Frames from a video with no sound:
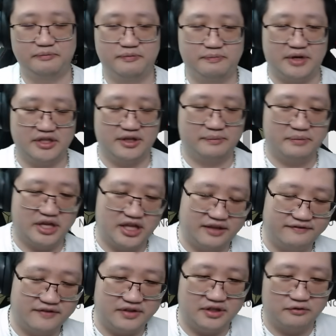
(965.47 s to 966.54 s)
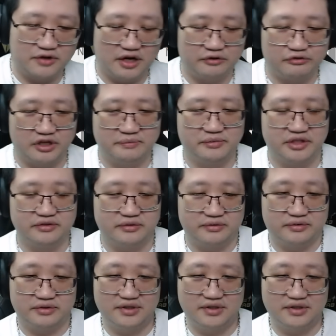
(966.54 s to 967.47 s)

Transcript: buy that buy that fifteen crown crate bundle.